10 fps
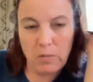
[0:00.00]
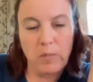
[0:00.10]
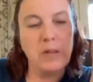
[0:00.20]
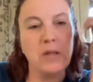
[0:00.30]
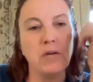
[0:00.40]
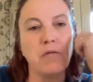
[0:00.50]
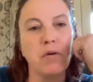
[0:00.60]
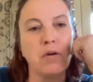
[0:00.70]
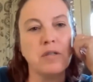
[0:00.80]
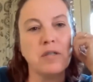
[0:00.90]
We're really looking
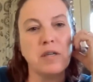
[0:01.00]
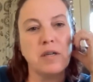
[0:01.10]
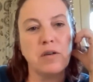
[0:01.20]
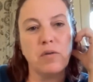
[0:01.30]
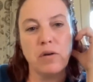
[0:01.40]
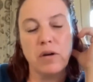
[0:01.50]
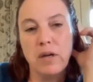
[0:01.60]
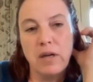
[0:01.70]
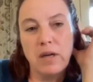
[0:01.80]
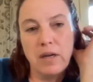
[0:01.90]
forward to seeing your
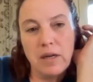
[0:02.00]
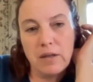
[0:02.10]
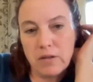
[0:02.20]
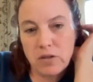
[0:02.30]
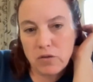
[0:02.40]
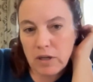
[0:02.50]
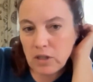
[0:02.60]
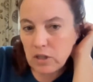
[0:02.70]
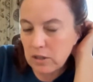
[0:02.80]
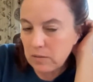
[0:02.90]

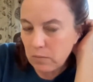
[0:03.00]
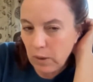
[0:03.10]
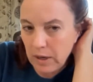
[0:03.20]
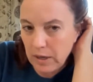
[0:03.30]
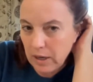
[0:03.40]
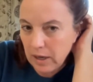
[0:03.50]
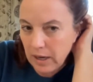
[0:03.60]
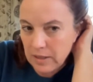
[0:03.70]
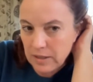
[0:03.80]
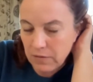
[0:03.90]
illustration when
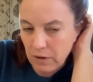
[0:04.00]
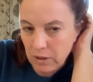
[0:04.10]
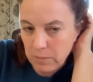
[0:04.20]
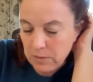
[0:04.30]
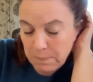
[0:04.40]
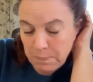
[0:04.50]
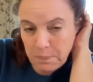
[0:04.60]
as it develops.